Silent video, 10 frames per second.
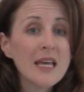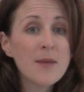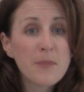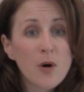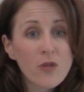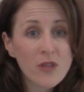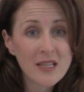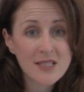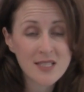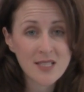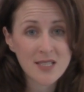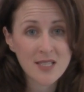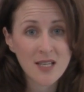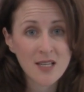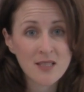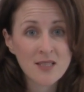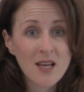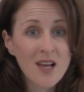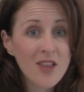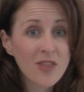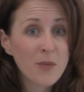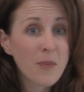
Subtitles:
In both instances, the